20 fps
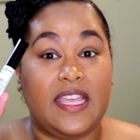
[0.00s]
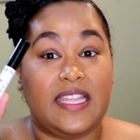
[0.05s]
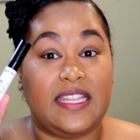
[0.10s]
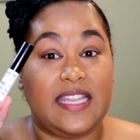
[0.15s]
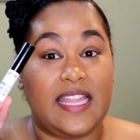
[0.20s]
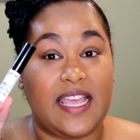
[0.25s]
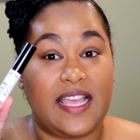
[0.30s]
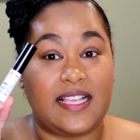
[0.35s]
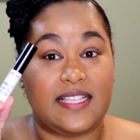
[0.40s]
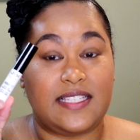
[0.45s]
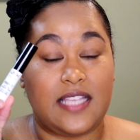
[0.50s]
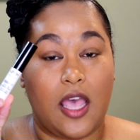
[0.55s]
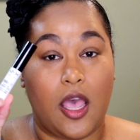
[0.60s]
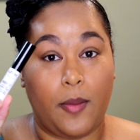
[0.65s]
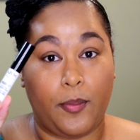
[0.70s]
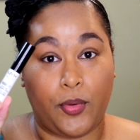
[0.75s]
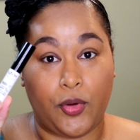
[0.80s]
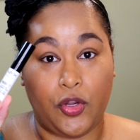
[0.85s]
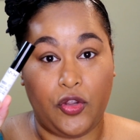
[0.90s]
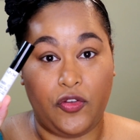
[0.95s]
NYX
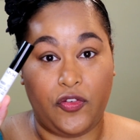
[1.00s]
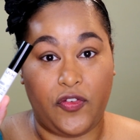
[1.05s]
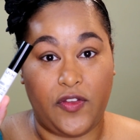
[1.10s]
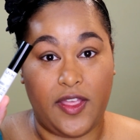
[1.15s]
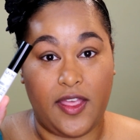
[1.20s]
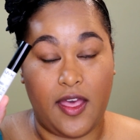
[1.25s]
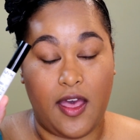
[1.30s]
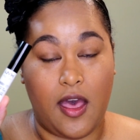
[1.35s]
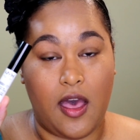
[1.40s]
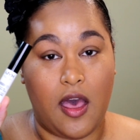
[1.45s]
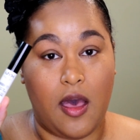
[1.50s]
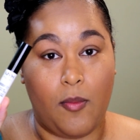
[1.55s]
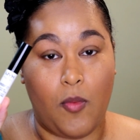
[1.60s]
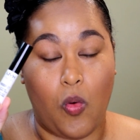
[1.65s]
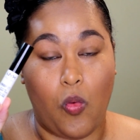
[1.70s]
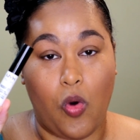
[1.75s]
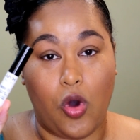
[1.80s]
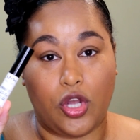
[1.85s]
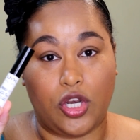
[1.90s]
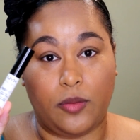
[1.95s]
Proof It um,
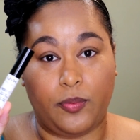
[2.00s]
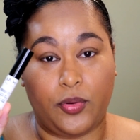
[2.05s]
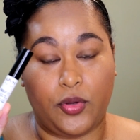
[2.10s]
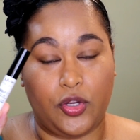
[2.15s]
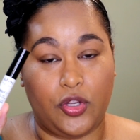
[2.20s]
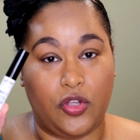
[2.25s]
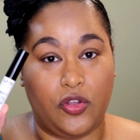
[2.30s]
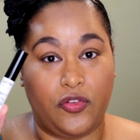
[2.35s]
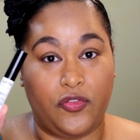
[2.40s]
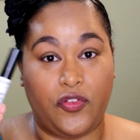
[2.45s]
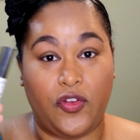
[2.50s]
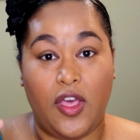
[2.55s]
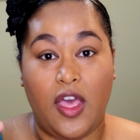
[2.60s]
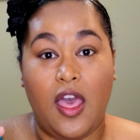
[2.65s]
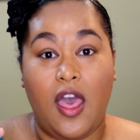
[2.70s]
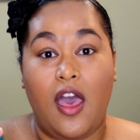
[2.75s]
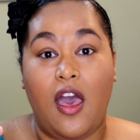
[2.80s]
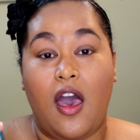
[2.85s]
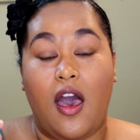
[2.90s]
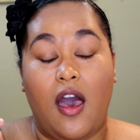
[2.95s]
Waterproof
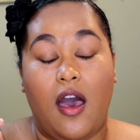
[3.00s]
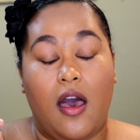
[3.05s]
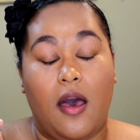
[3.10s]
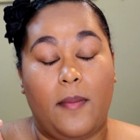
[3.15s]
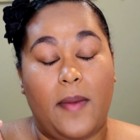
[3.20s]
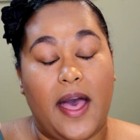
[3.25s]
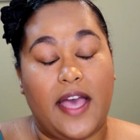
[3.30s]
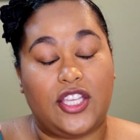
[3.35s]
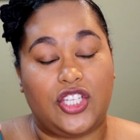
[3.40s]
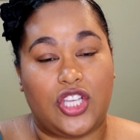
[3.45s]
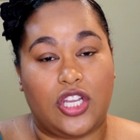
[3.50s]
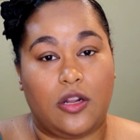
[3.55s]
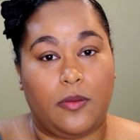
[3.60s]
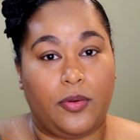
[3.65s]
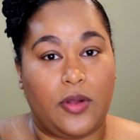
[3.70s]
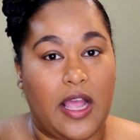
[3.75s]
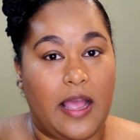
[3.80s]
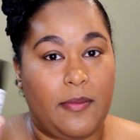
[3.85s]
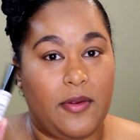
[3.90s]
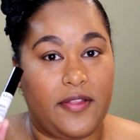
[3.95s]
um, Eyeshadow
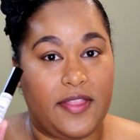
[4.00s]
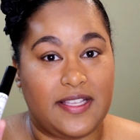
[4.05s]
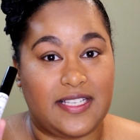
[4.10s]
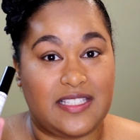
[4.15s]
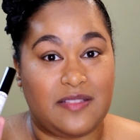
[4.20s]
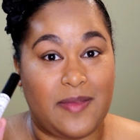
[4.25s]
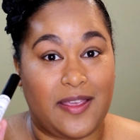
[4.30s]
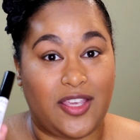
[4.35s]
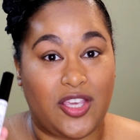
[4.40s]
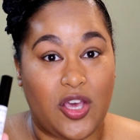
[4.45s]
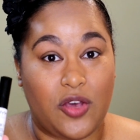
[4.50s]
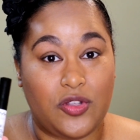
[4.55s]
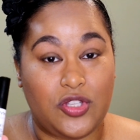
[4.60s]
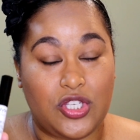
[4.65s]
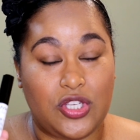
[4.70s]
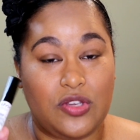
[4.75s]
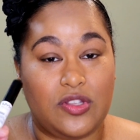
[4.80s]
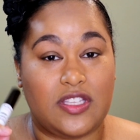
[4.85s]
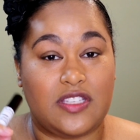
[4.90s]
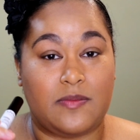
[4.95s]
Primer. This is my
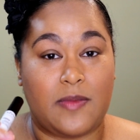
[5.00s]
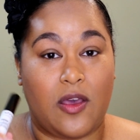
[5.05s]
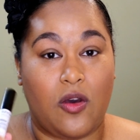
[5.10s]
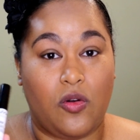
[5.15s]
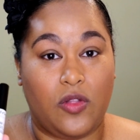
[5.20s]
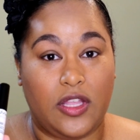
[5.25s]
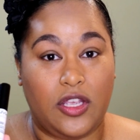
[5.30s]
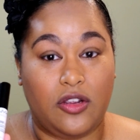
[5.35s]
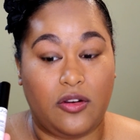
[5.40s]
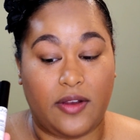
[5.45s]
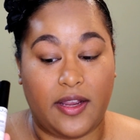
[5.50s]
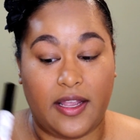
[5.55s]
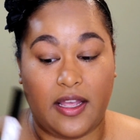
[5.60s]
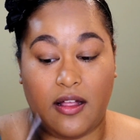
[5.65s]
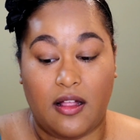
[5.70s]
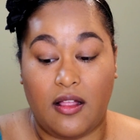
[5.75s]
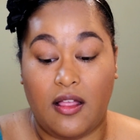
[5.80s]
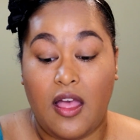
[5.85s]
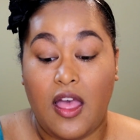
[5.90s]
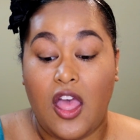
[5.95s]
go-to. This is my holy
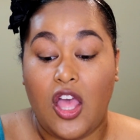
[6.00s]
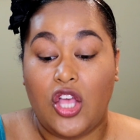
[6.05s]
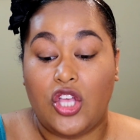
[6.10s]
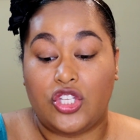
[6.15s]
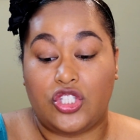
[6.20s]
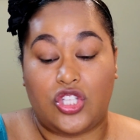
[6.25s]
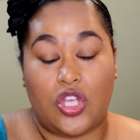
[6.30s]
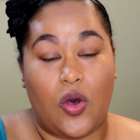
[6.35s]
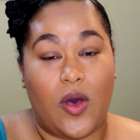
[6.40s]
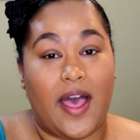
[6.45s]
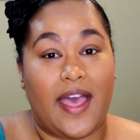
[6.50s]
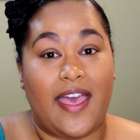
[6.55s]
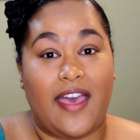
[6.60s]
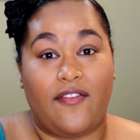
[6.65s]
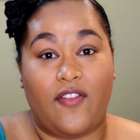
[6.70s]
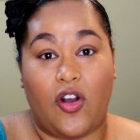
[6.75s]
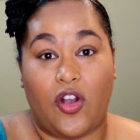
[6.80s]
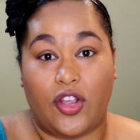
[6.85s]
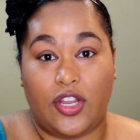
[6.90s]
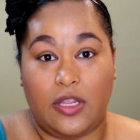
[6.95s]
grail. So I
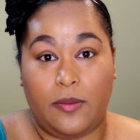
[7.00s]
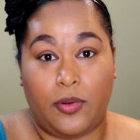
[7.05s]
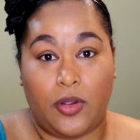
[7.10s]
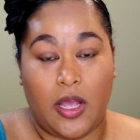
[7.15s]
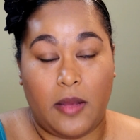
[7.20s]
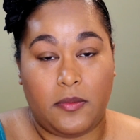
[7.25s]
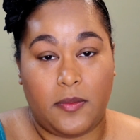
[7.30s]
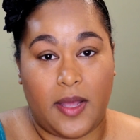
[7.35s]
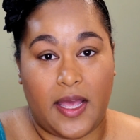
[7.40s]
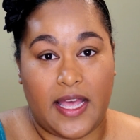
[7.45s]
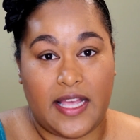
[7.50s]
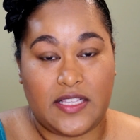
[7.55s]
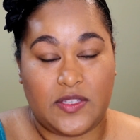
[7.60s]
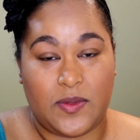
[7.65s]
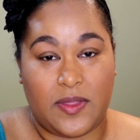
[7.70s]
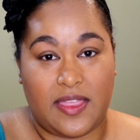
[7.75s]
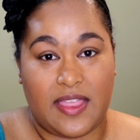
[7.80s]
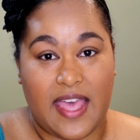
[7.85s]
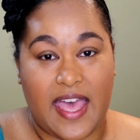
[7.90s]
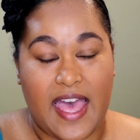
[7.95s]
have already primed my eyes
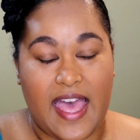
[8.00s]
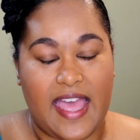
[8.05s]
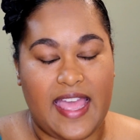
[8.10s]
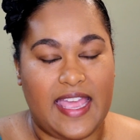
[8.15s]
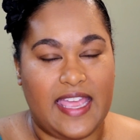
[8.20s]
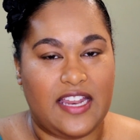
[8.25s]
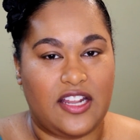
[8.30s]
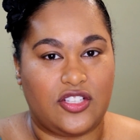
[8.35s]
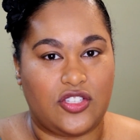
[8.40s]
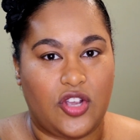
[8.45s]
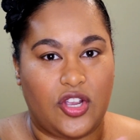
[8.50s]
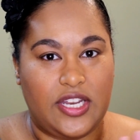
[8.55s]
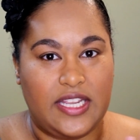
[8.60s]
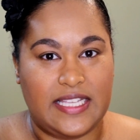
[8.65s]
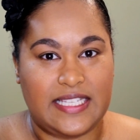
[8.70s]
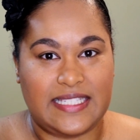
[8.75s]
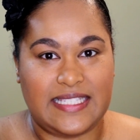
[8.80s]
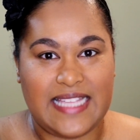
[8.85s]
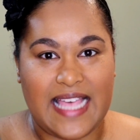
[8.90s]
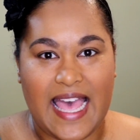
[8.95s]
with that. It is already
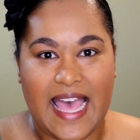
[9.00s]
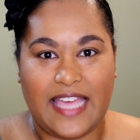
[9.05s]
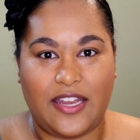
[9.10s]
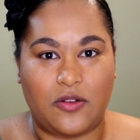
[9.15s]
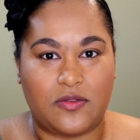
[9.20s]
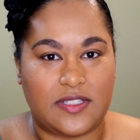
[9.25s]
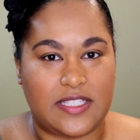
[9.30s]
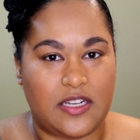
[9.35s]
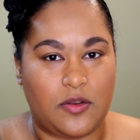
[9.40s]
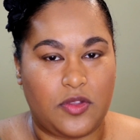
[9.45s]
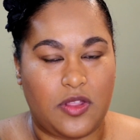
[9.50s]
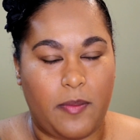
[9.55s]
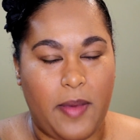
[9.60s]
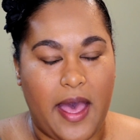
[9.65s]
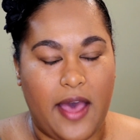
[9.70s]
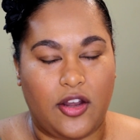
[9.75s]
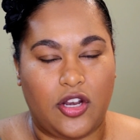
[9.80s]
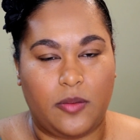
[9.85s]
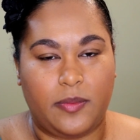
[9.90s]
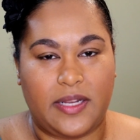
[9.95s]
set. I don't set it with a
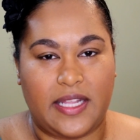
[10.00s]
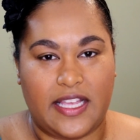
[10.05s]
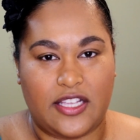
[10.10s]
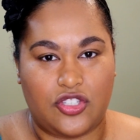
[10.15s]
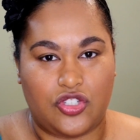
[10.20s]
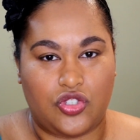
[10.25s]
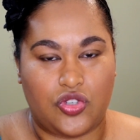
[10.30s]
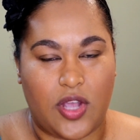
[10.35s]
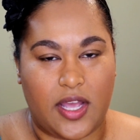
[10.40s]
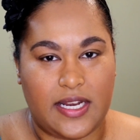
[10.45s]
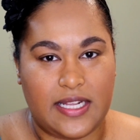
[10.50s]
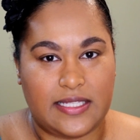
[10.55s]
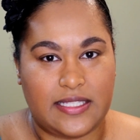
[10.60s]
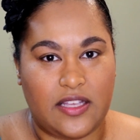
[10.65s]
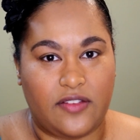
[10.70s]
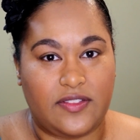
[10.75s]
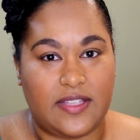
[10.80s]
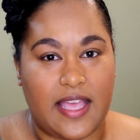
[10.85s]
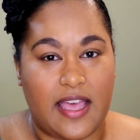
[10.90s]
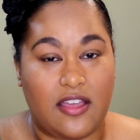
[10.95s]
powder, but it has dried
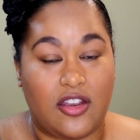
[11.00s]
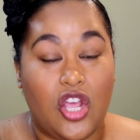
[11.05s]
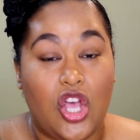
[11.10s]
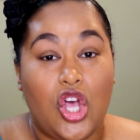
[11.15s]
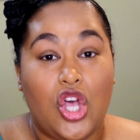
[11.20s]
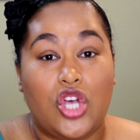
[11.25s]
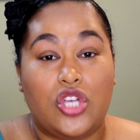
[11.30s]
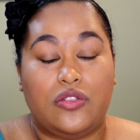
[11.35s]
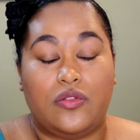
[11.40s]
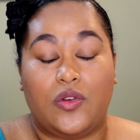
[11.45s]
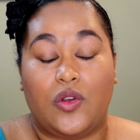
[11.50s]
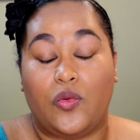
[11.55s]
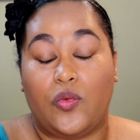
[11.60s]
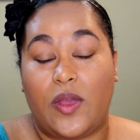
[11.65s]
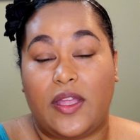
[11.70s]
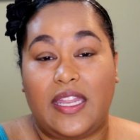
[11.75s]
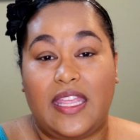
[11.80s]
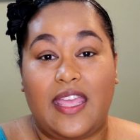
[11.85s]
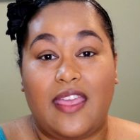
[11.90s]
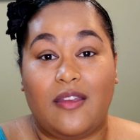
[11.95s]
itself down. So we're
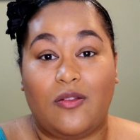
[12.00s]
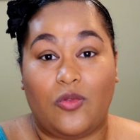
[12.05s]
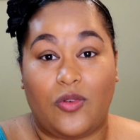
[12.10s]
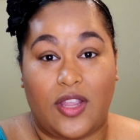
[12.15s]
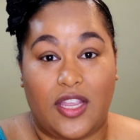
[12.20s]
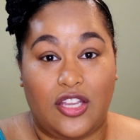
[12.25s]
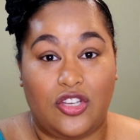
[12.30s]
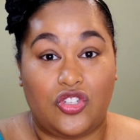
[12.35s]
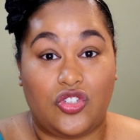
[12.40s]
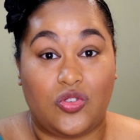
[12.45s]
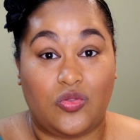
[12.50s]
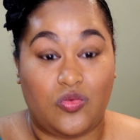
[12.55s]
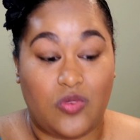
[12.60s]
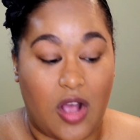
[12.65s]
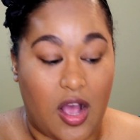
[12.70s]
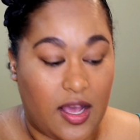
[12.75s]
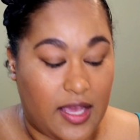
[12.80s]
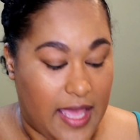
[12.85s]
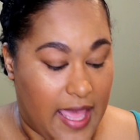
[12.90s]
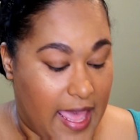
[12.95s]
ready and rain to
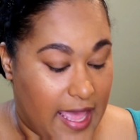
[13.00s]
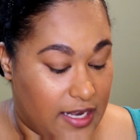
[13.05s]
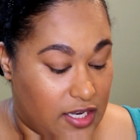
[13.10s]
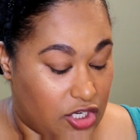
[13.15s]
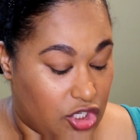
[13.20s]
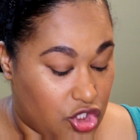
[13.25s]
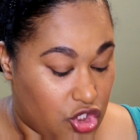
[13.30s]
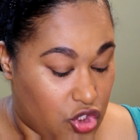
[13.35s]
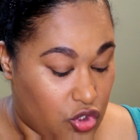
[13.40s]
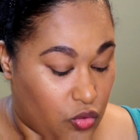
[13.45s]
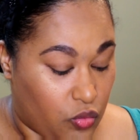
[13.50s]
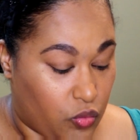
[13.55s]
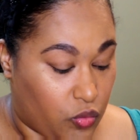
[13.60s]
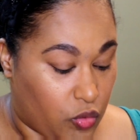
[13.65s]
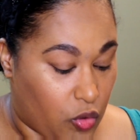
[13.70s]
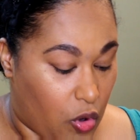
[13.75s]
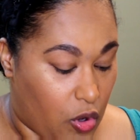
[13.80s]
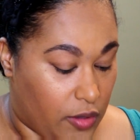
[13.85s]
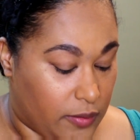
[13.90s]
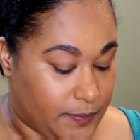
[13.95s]
rock and to
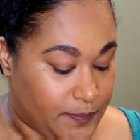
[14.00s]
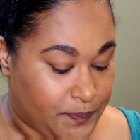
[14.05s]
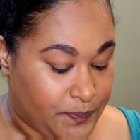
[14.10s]
roll.